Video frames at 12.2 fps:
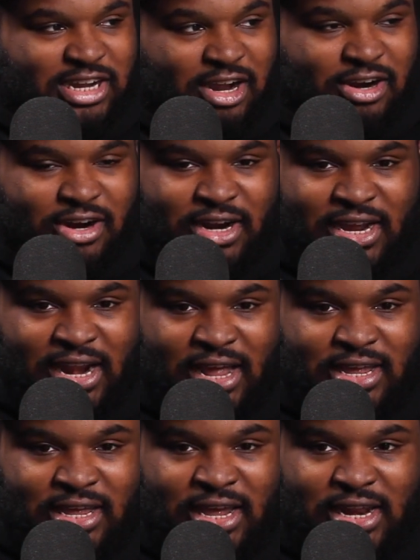hunger can I
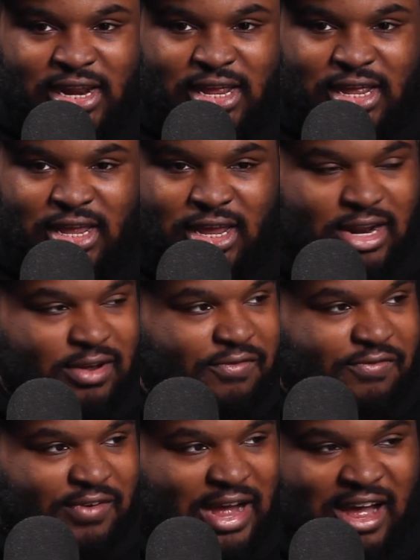get in a
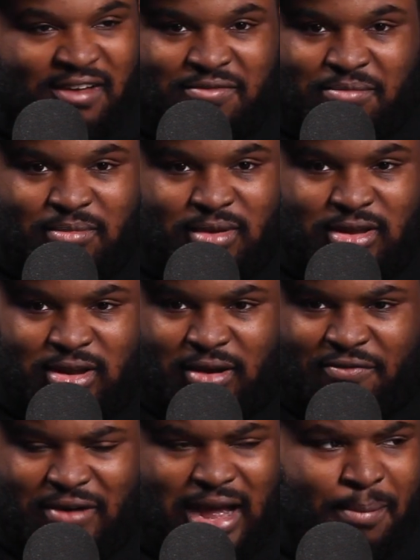
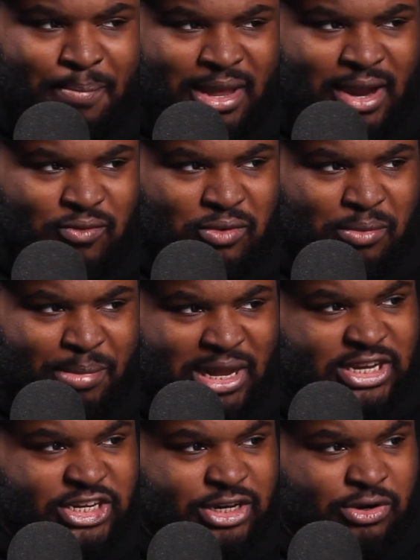5-bedroom
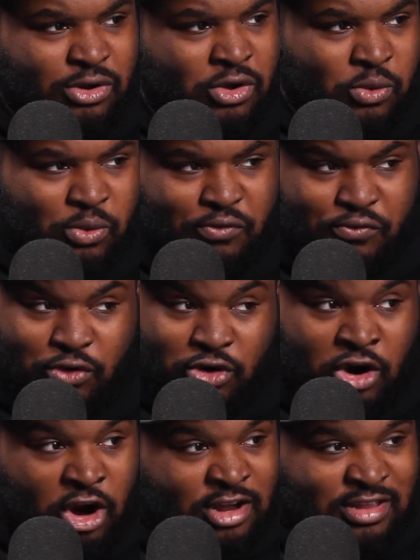mansion with 4
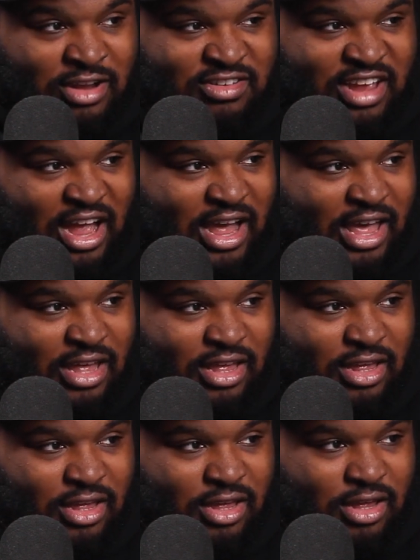cars outside,
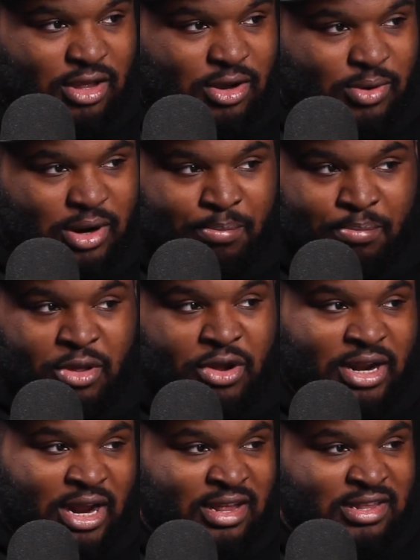with $1
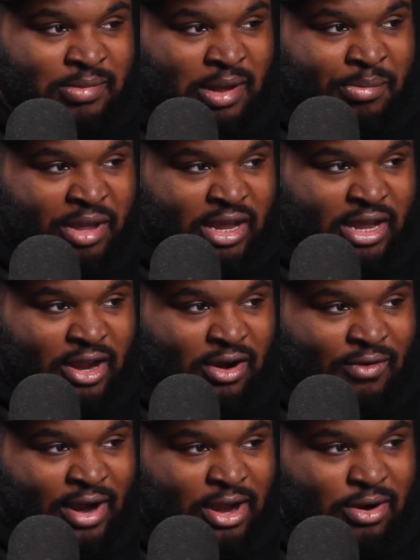million in my bank
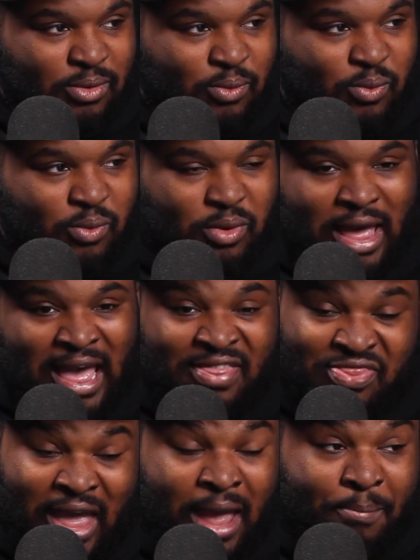account? Right. At
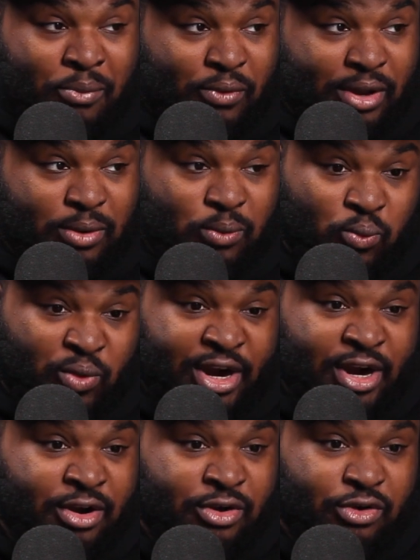that point,
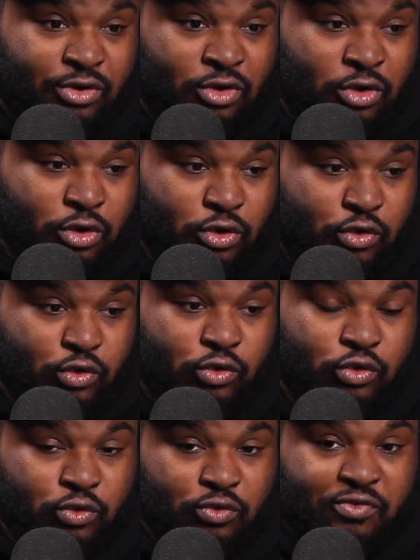where do
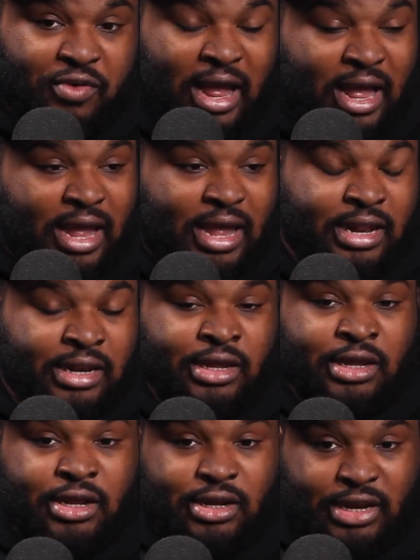you find
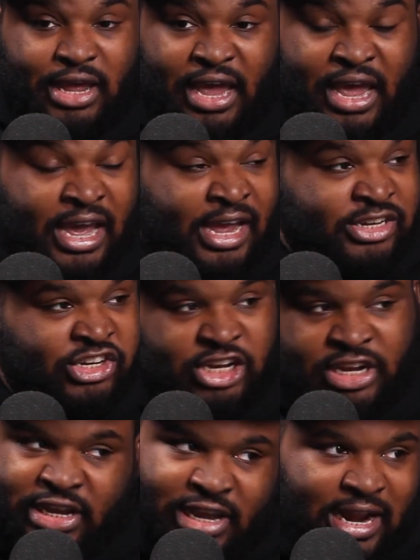the edge to
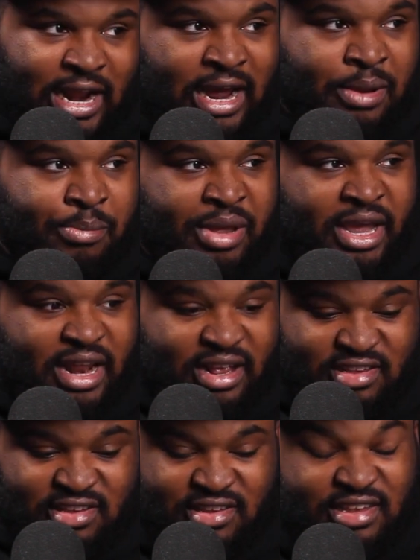get out of bed at
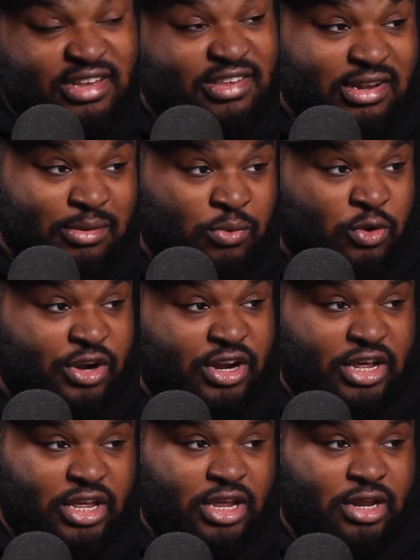6 a.m.
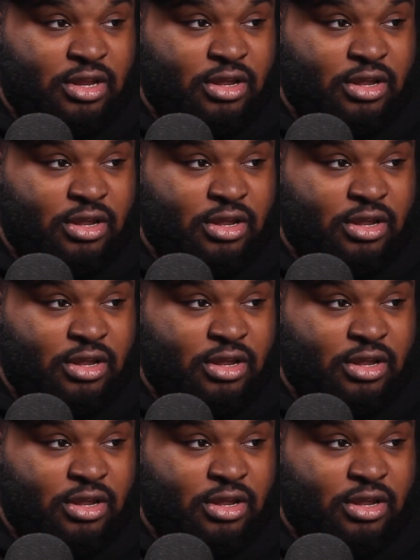again?